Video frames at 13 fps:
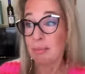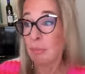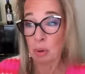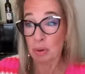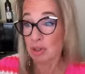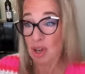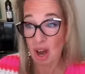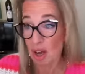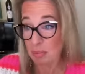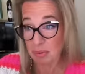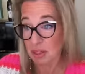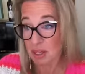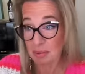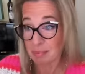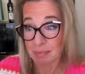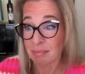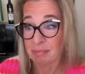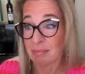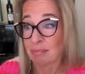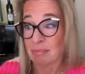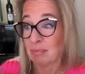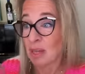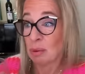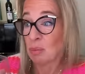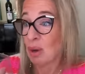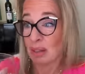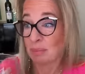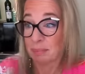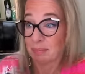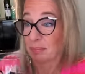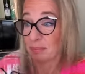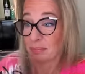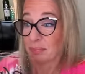more times than, well,